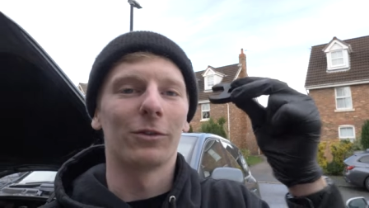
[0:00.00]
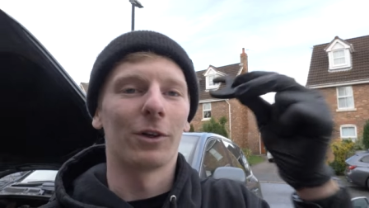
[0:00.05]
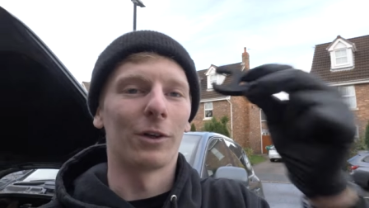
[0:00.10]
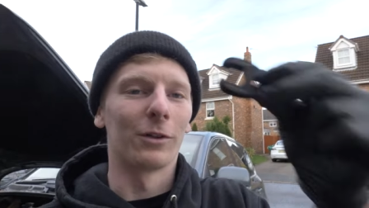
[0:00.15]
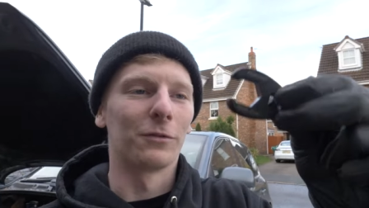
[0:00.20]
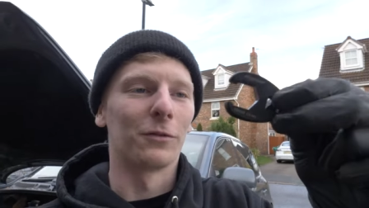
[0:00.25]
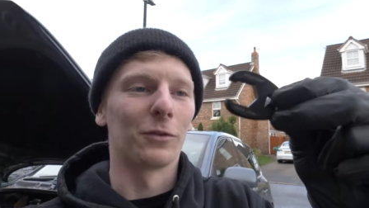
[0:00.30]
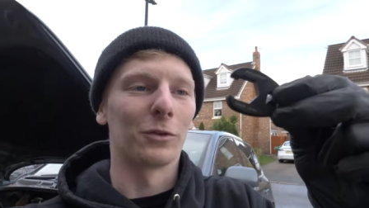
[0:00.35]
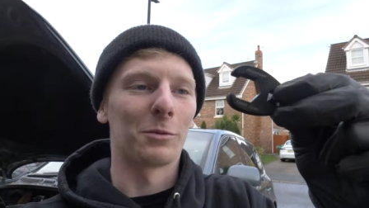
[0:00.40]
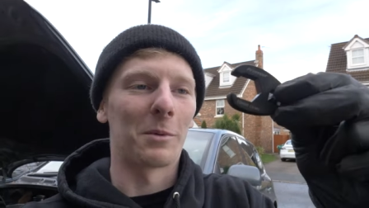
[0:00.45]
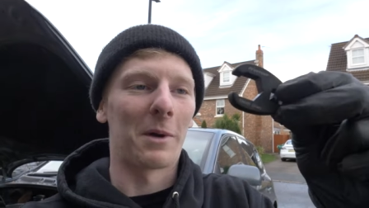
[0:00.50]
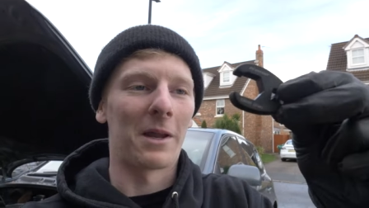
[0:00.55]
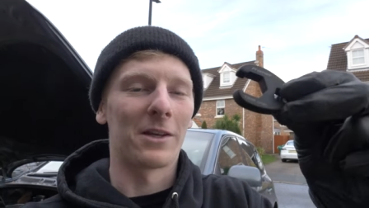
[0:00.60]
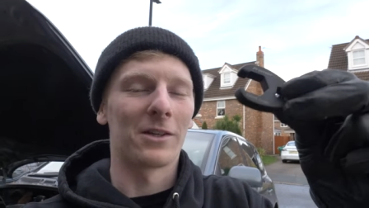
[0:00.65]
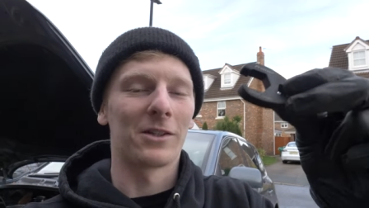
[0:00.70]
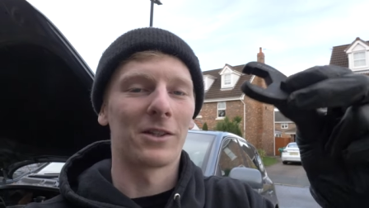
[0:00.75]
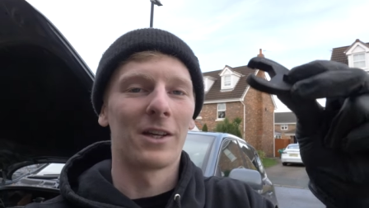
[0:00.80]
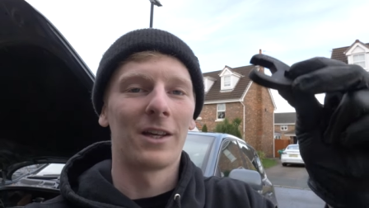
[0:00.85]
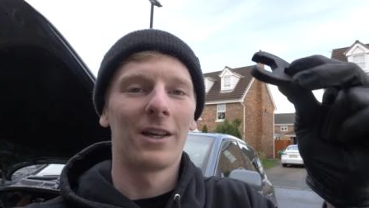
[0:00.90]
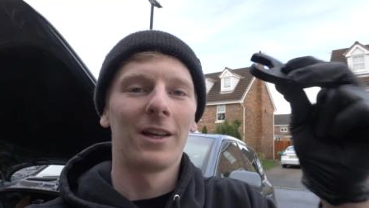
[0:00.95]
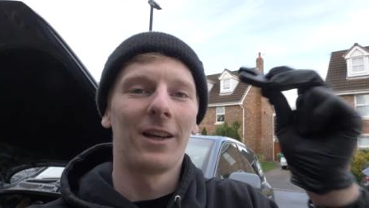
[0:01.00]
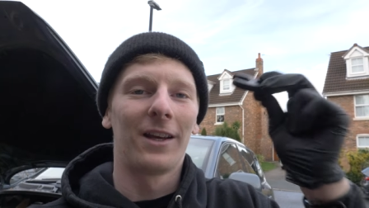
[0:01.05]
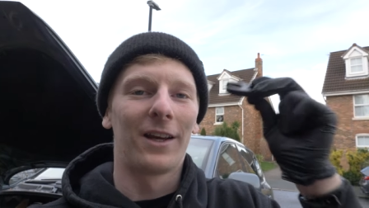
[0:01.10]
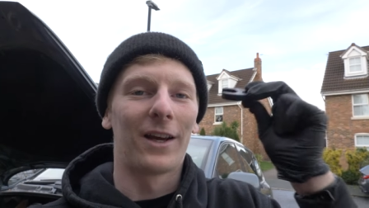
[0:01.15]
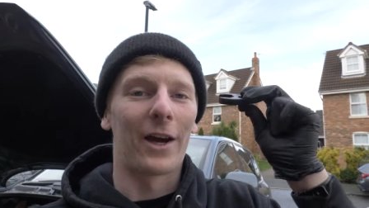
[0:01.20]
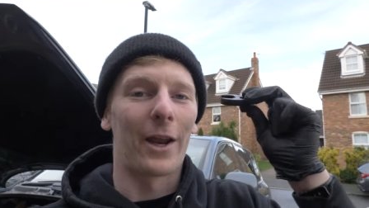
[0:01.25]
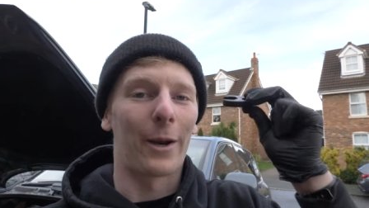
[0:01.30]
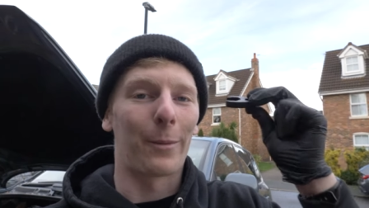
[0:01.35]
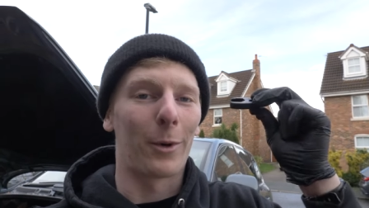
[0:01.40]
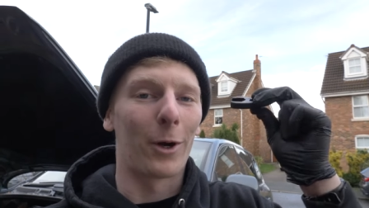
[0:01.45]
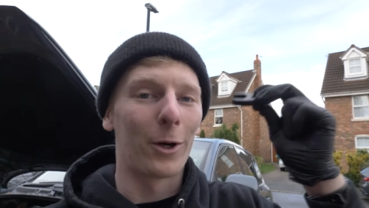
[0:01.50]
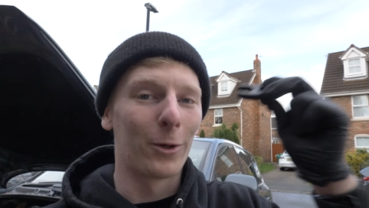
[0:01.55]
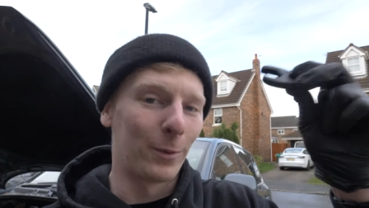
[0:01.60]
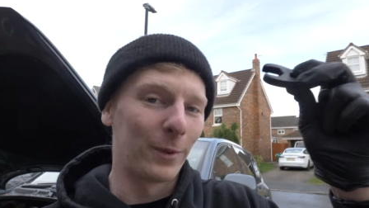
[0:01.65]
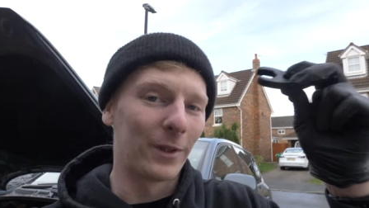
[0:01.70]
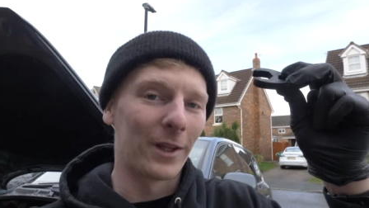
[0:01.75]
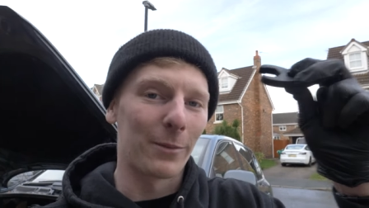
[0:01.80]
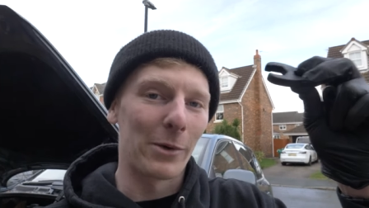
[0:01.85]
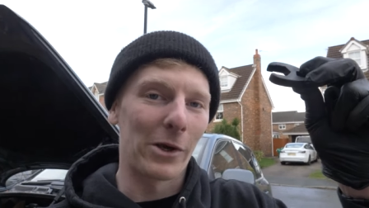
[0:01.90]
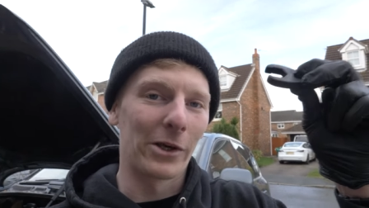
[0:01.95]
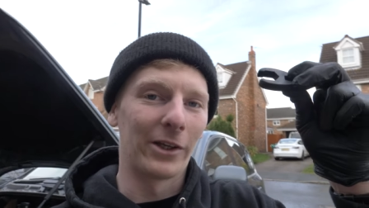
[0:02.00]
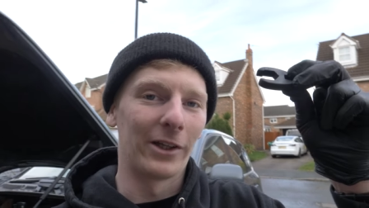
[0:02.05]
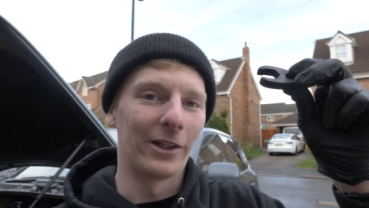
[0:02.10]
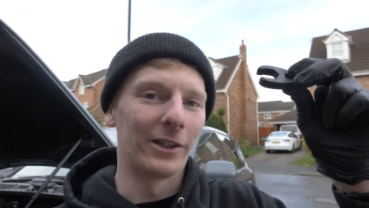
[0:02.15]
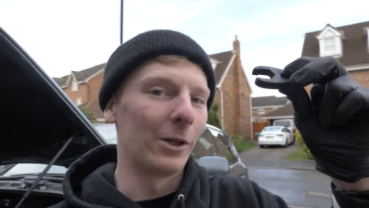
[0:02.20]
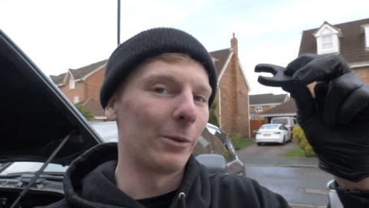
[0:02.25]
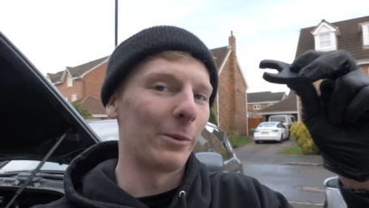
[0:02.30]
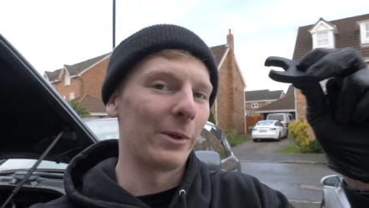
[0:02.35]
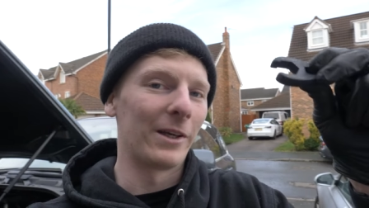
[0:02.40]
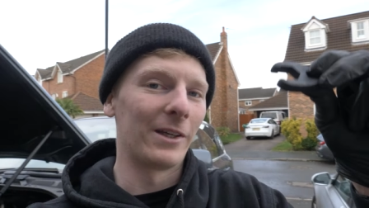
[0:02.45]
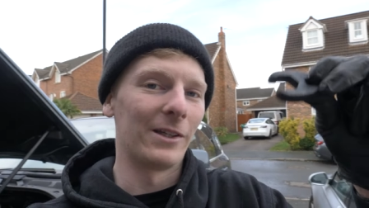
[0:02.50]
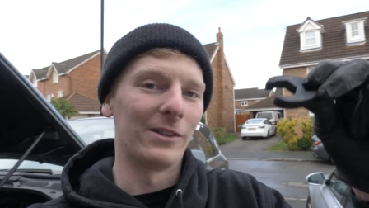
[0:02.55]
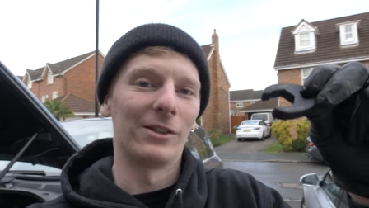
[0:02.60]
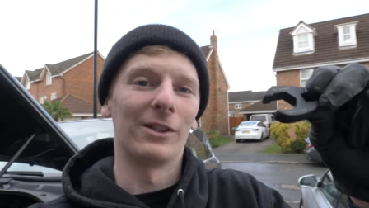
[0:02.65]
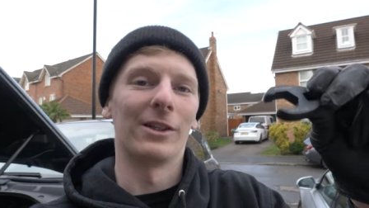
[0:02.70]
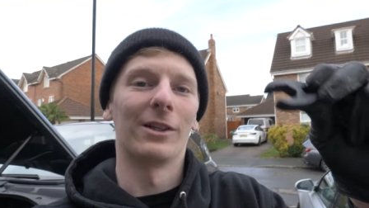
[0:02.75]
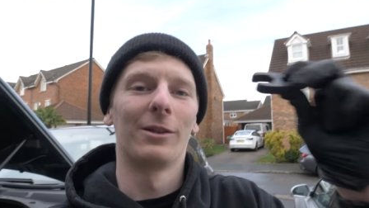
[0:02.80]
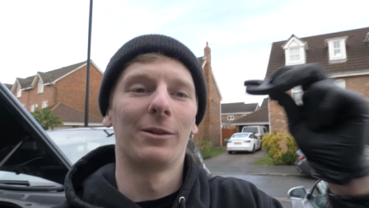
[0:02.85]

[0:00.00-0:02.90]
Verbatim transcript: crow's foot spanners and I'm hoping they make it a little bit easier.